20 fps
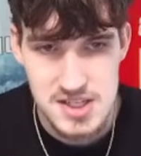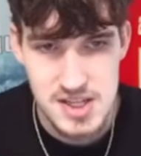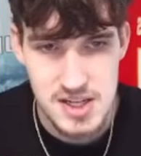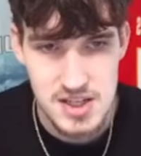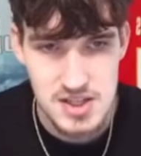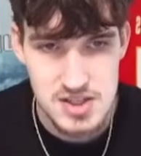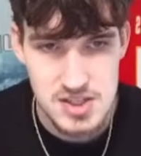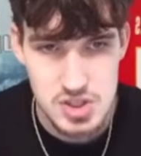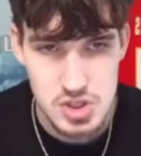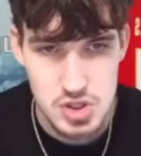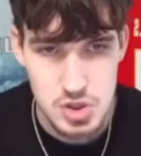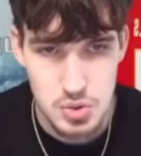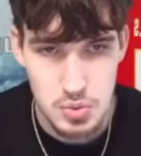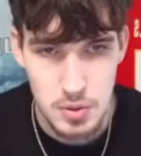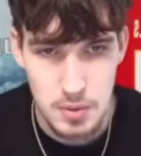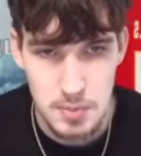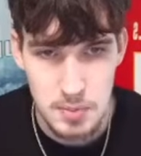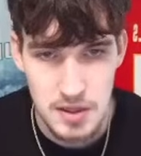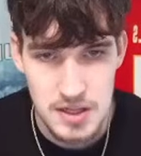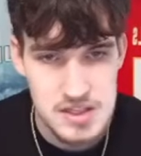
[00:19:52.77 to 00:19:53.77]
of sense to
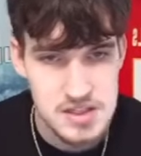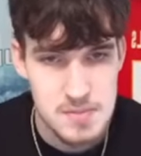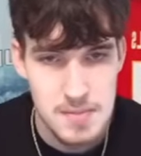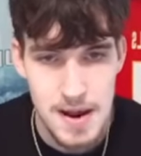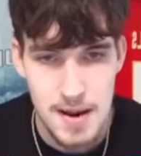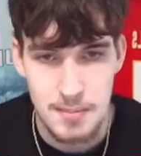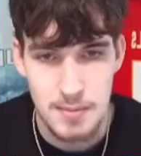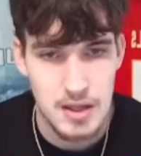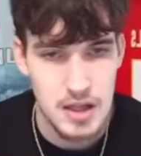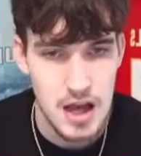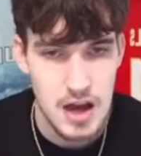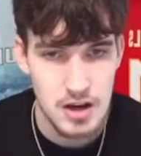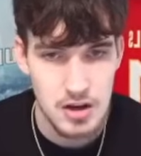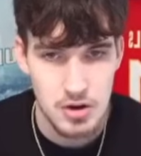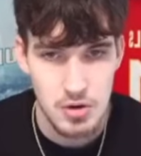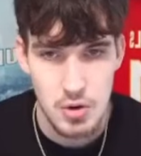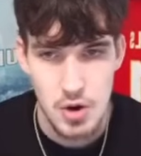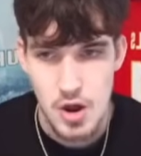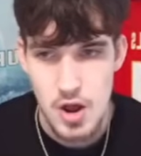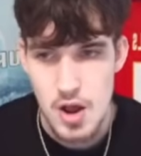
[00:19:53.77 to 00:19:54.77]
replace Matt
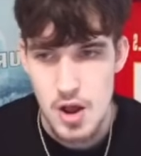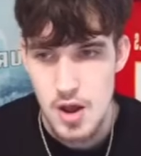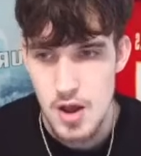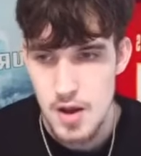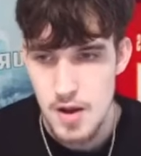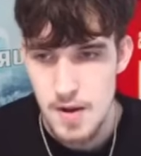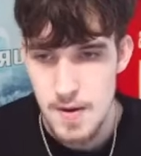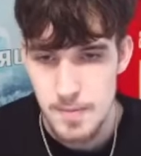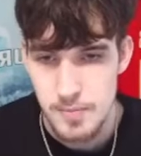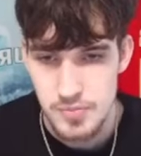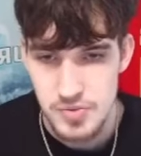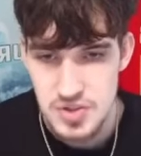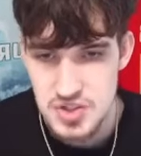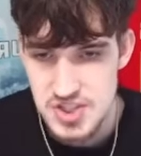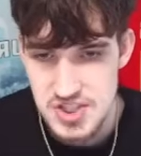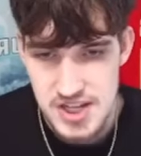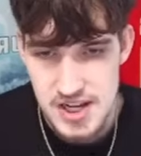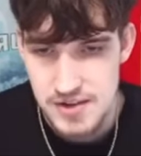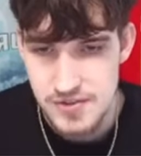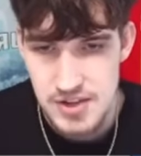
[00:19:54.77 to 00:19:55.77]
Milano.
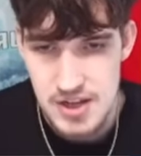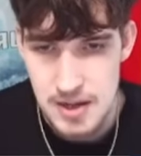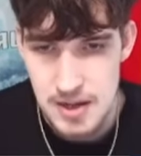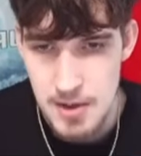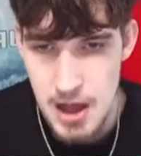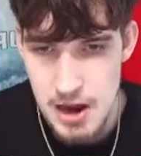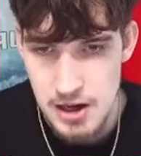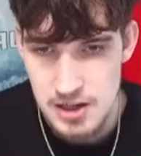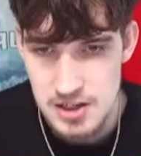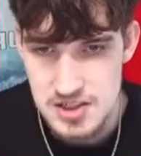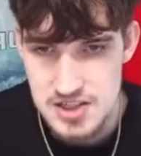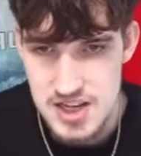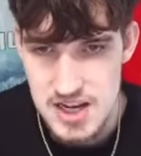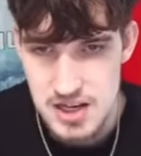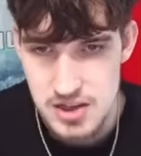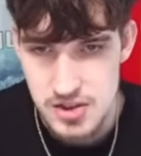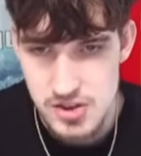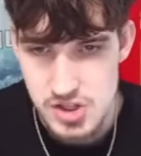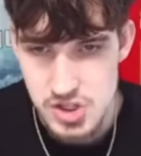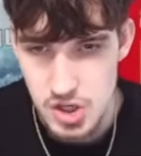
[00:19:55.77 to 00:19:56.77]
Safety, I'm not going to
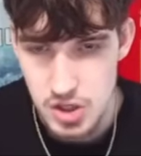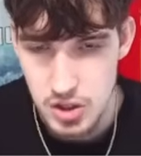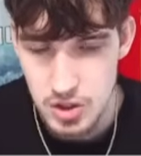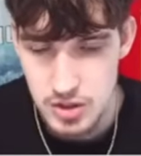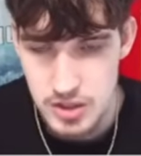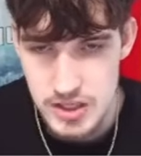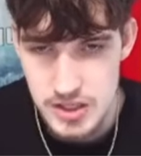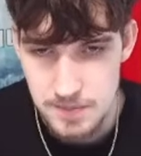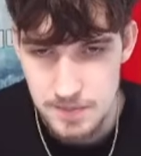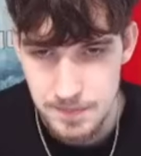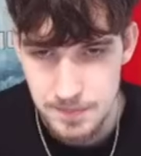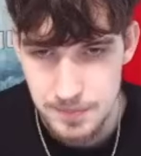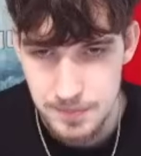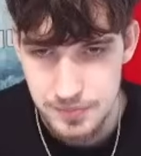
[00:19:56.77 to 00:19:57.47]
take this early.